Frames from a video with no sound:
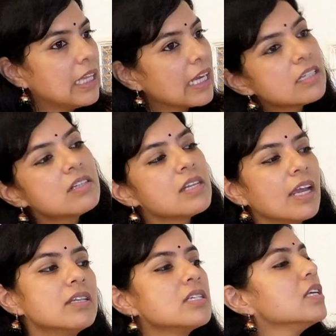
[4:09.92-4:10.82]
that is
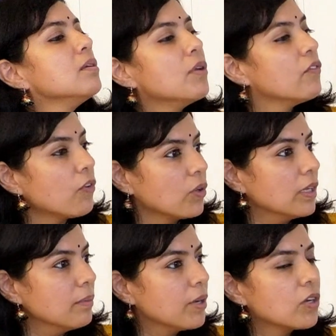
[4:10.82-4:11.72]
entertainment for
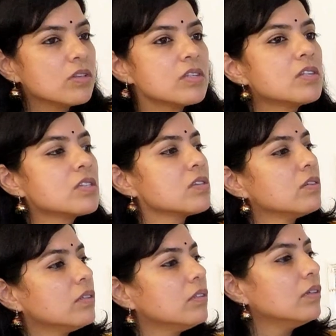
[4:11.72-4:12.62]
them, because it's
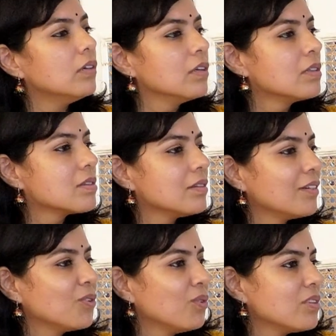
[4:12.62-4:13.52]

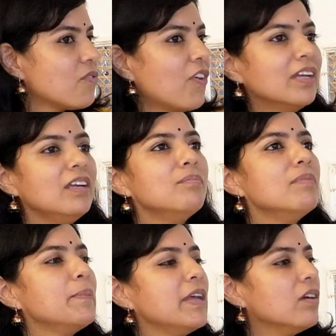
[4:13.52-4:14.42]
a funny,
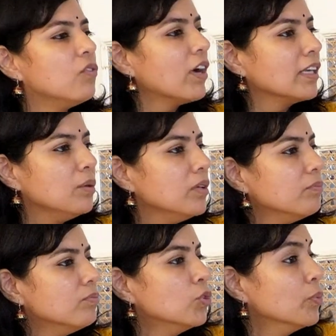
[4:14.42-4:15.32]
maybe a funny
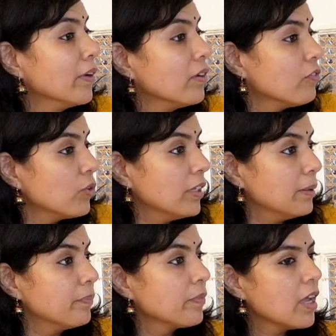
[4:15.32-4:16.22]
moment for
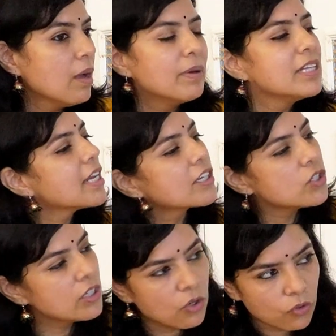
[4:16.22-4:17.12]
them, but it's
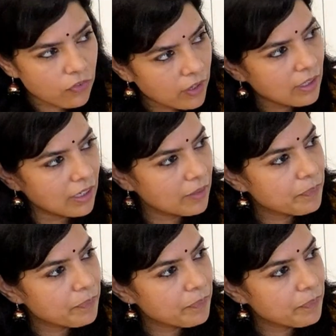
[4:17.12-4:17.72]
actually not funny.